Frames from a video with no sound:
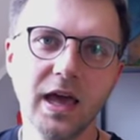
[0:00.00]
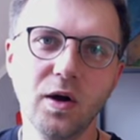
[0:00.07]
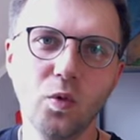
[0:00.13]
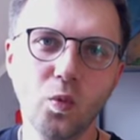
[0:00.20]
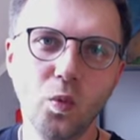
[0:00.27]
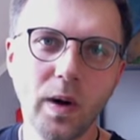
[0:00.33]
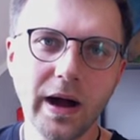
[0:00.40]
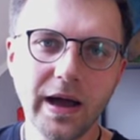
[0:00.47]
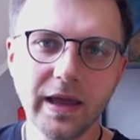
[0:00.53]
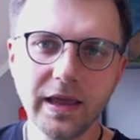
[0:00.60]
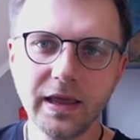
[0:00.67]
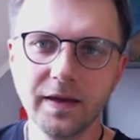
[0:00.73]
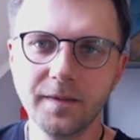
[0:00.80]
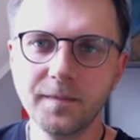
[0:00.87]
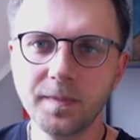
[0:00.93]

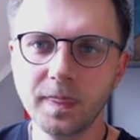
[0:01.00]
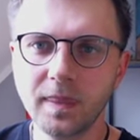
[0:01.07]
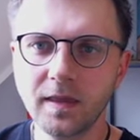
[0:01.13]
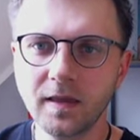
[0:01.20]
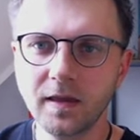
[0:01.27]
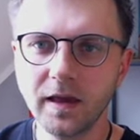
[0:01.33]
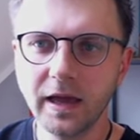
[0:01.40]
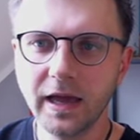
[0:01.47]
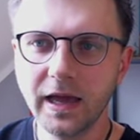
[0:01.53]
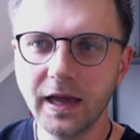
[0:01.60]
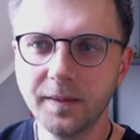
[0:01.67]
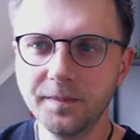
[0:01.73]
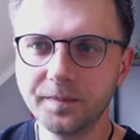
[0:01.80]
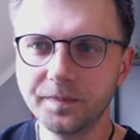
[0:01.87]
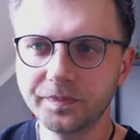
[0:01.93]
why
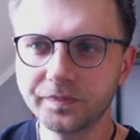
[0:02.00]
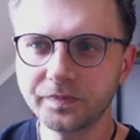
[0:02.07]
um,